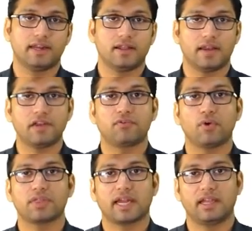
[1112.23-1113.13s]
that the net
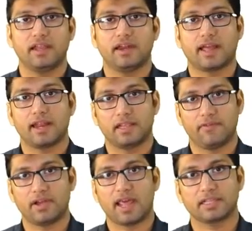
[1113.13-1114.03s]
force acting in a
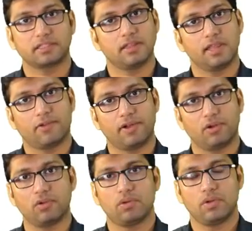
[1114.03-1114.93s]
given direction is
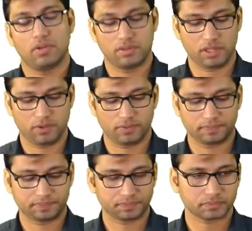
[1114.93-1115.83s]
equal to
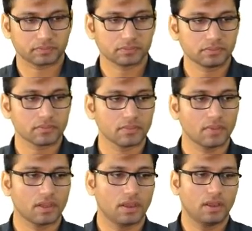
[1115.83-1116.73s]
0.
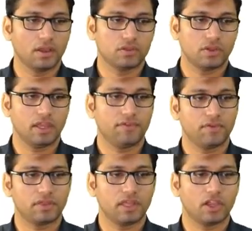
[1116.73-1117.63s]
So
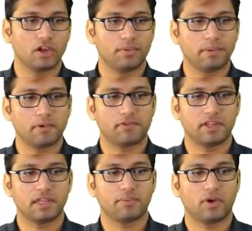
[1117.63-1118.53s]
if you see equilibrium
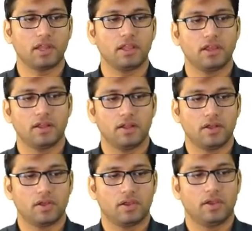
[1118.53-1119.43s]
of rigid body,
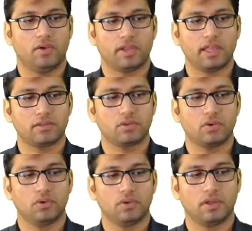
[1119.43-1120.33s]
okay,
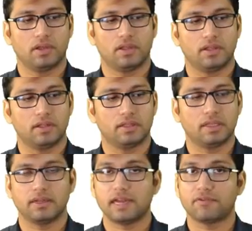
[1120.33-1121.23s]
so
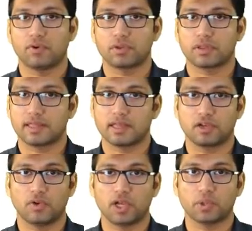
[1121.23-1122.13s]
the net force, as
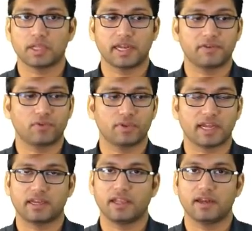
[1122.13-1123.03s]
I told you, the net
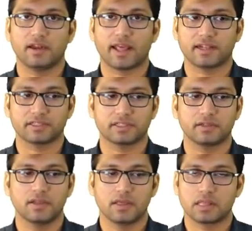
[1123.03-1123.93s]
force acting in a
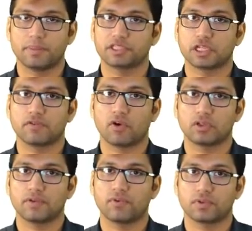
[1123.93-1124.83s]
direction, summation of
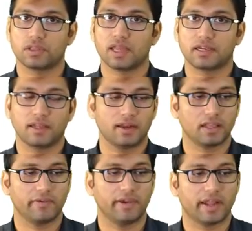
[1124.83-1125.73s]
all the forces acting
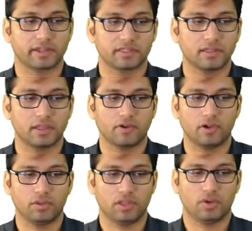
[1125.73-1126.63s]
in a given direction is
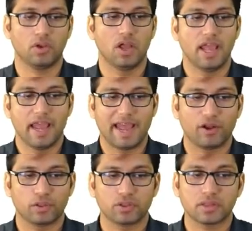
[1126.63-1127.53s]
equal to 0,
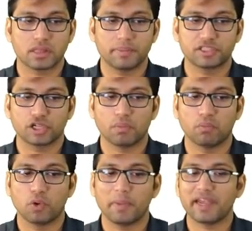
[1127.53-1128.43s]
and also the summation
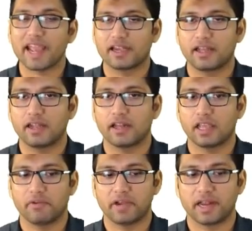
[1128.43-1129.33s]
of moment acting
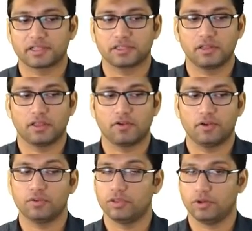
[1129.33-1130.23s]
in a given direction is
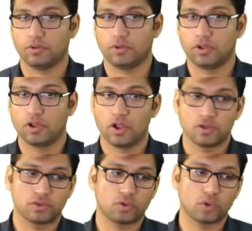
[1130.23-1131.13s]
equal to 0.
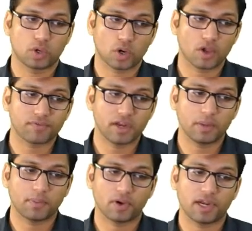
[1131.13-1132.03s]
So to draw
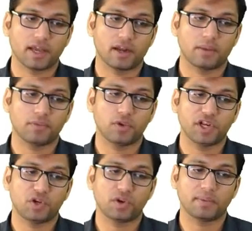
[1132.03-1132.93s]
free body diagram,
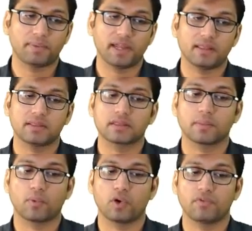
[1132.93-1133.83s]
you need to replace the
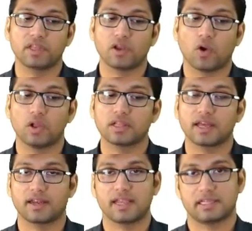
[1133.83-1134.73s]
support with all
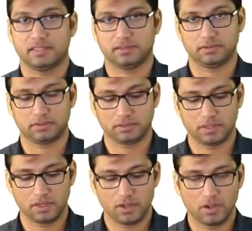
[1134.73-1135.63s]
the reactions.